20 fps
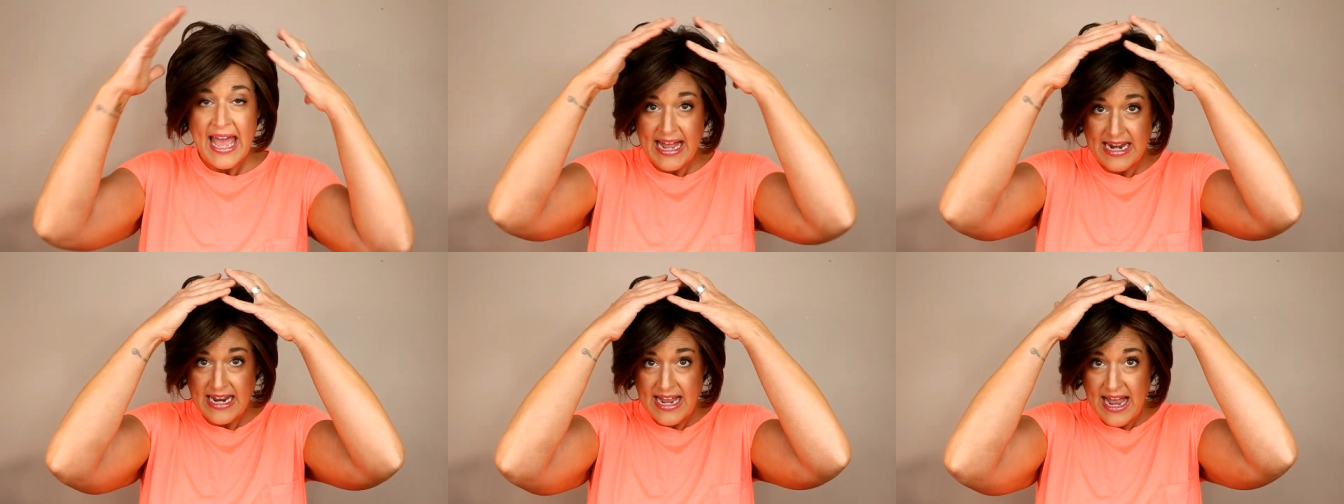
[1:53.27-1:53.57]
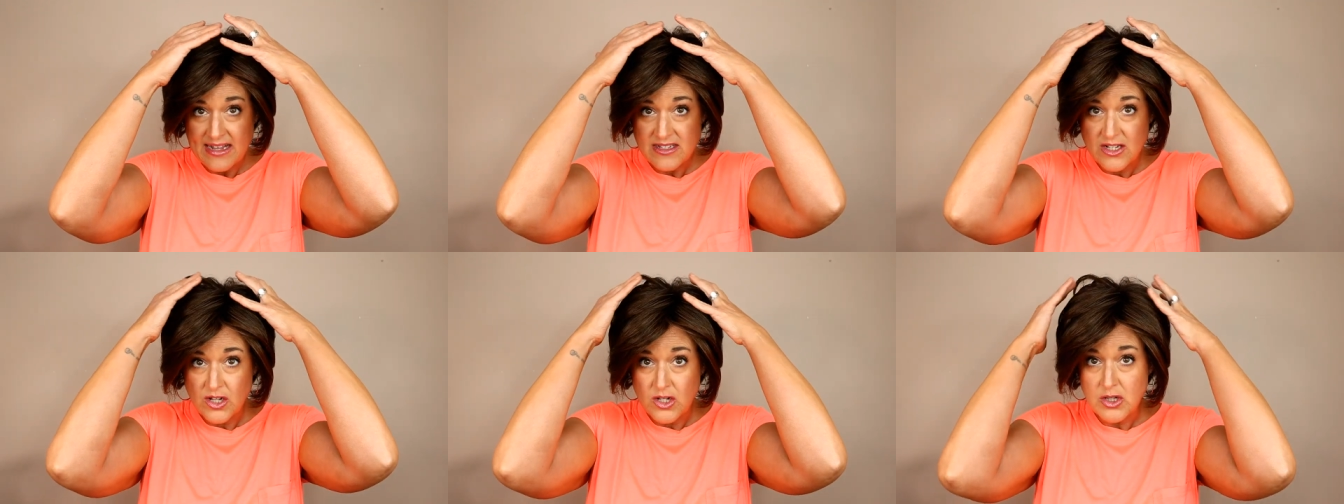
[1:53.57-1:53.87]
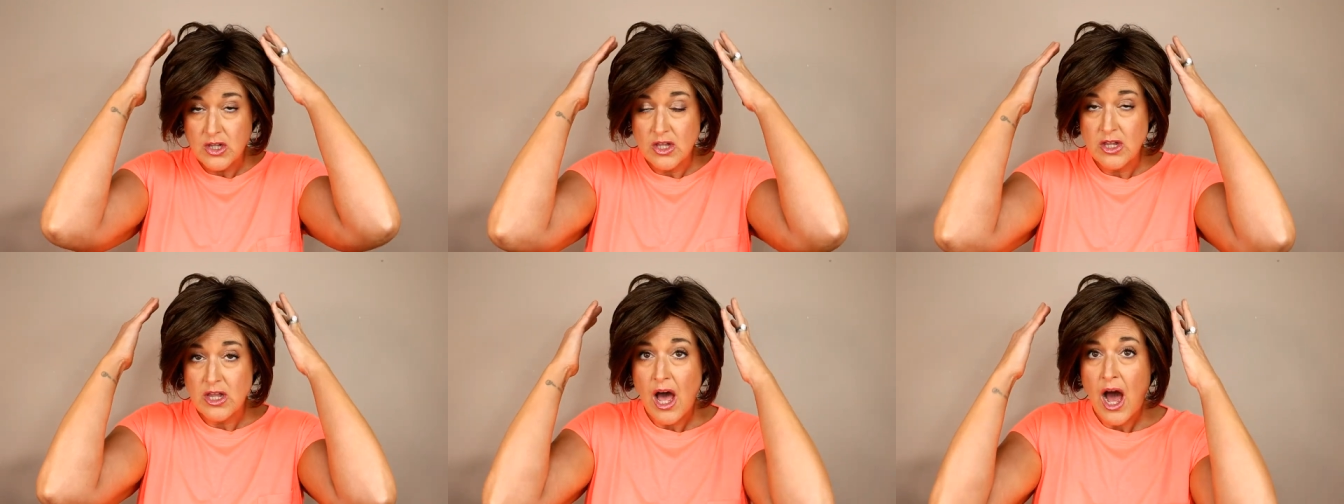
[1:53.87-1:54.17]
and it has a
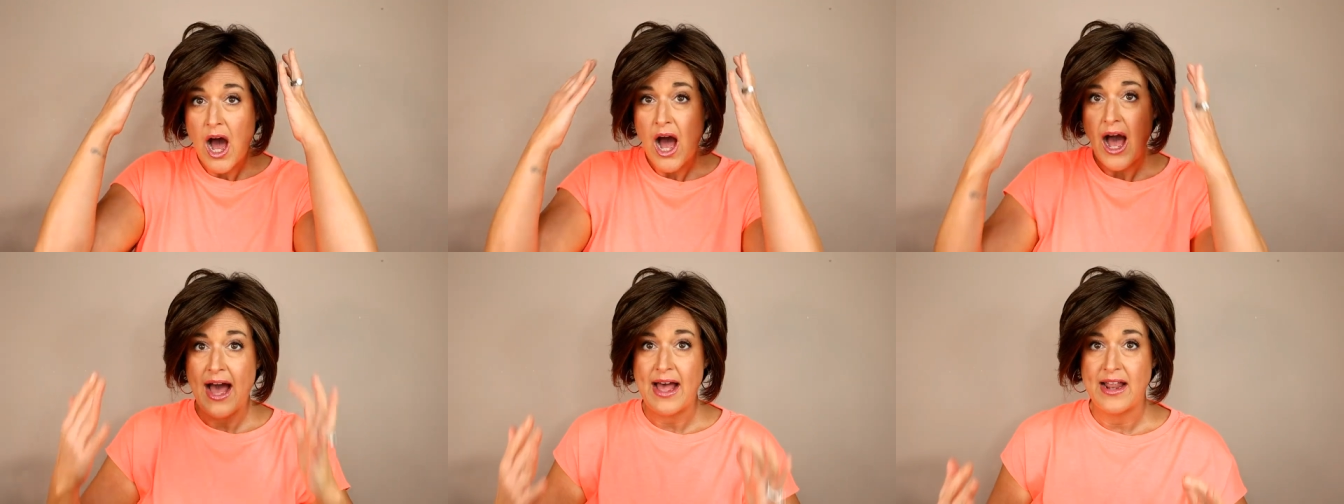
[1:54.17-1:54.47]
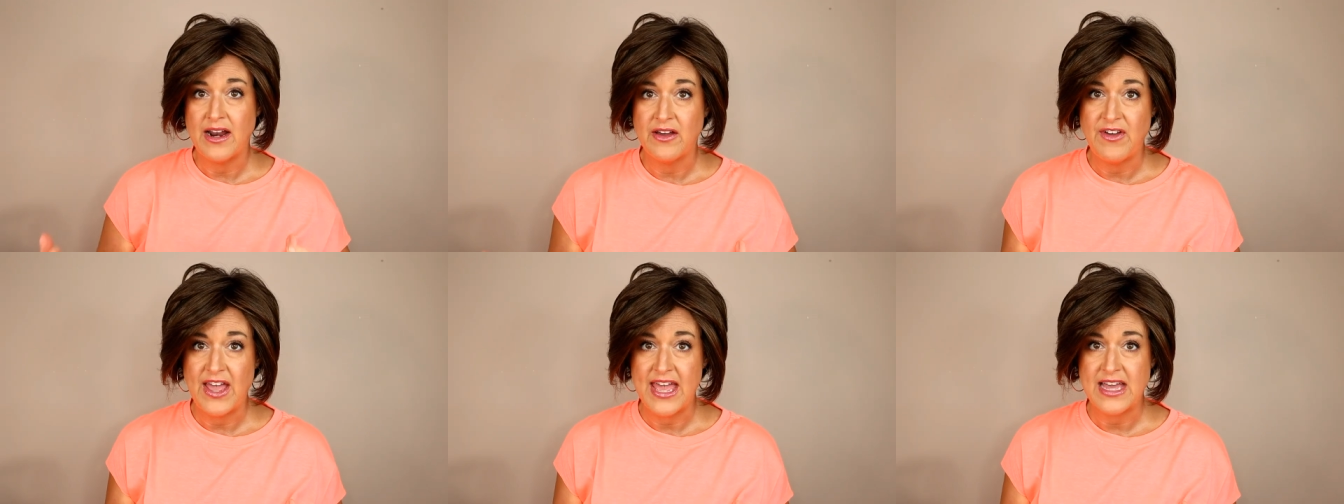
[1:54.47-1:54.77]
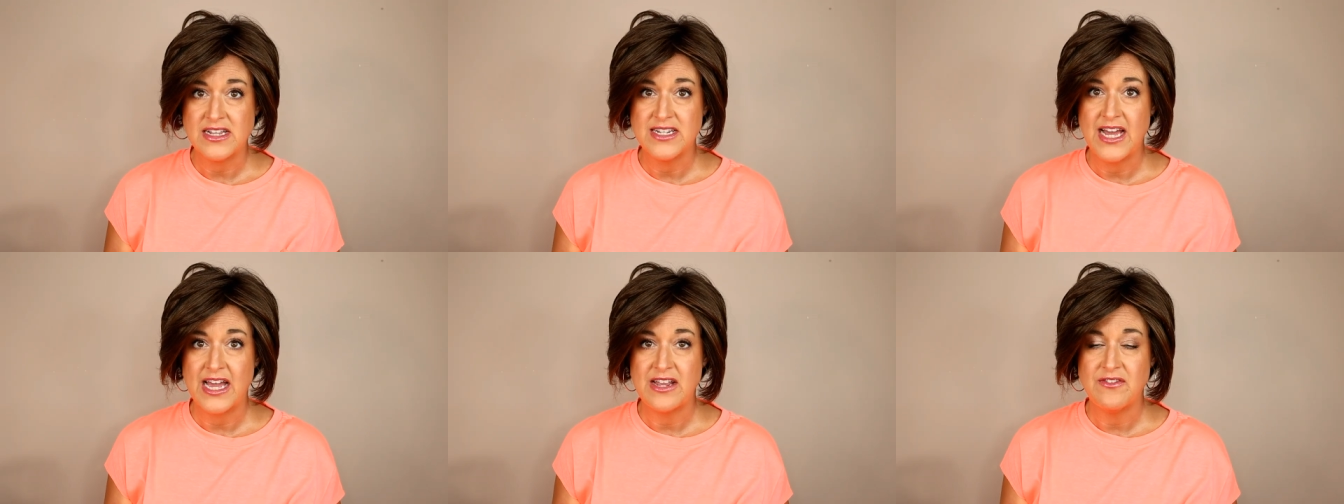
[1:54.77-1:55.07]
lot of
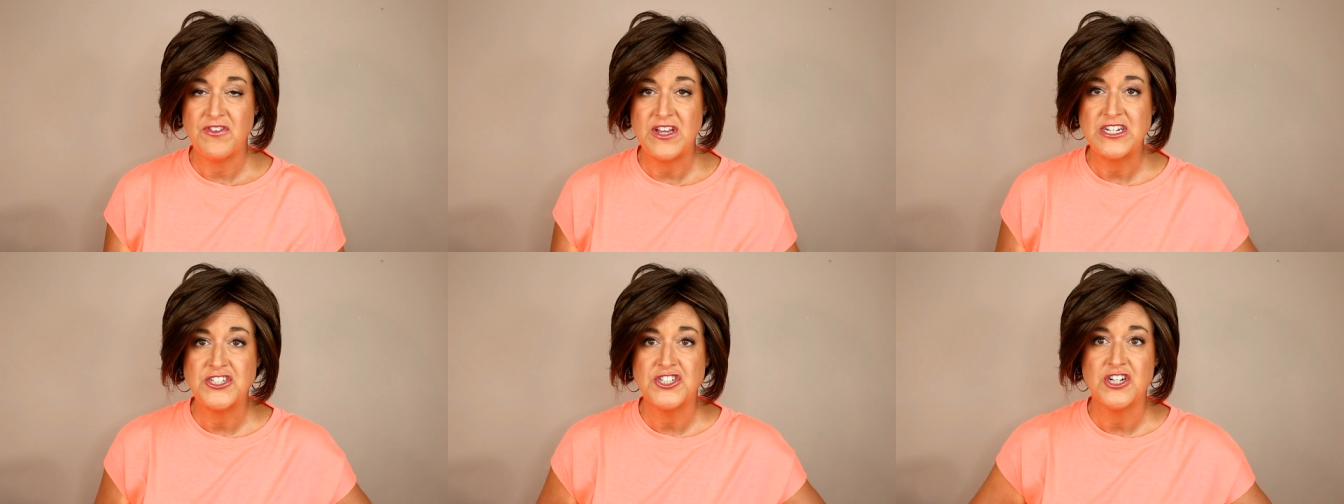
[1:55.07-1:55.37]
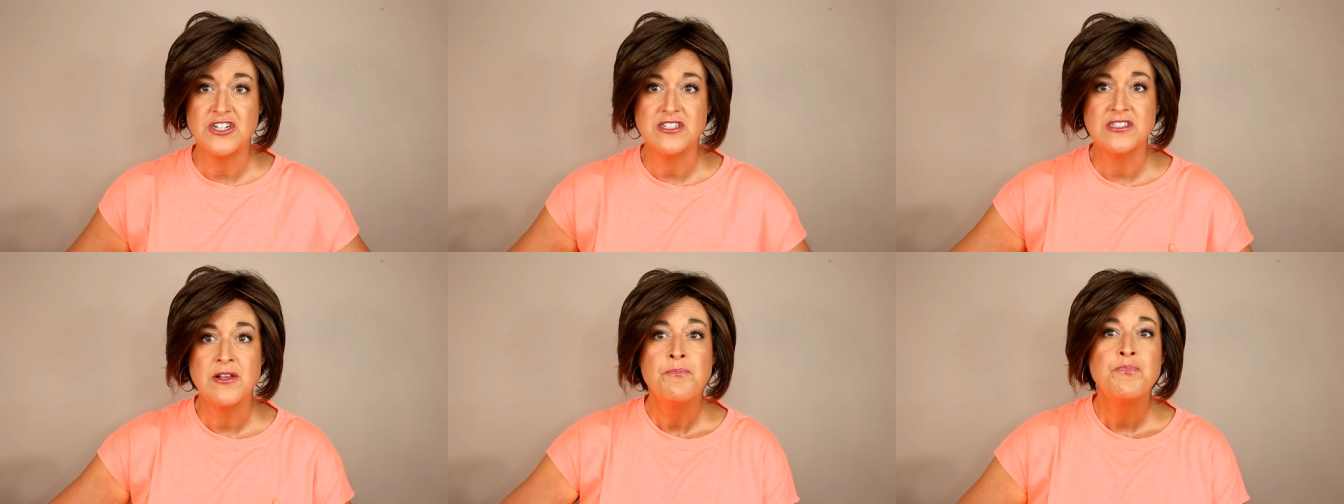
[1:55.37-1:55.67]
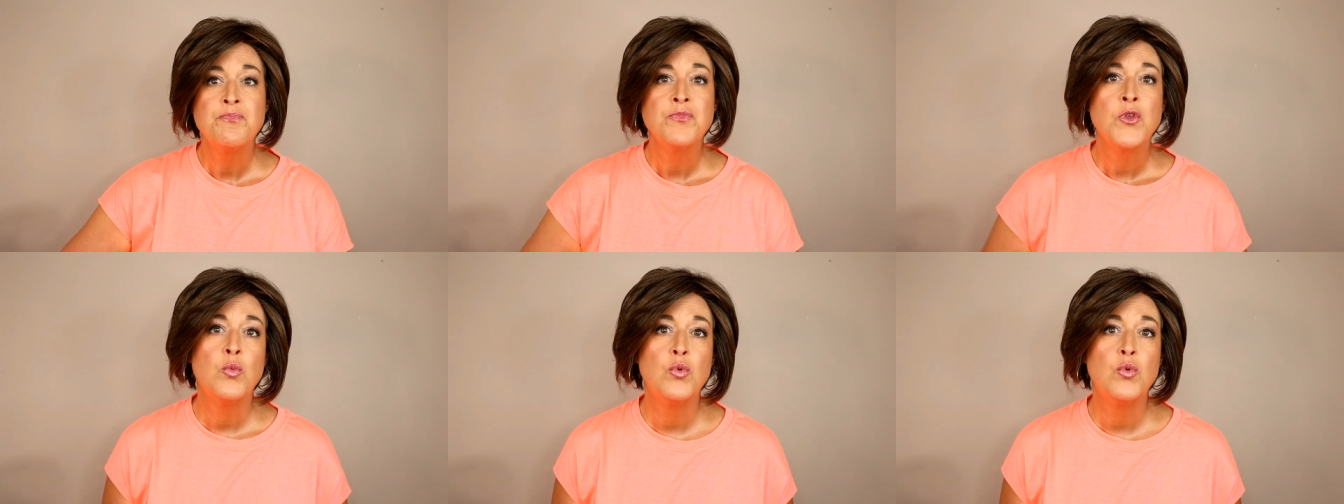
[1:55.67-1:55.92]
hand-tied features.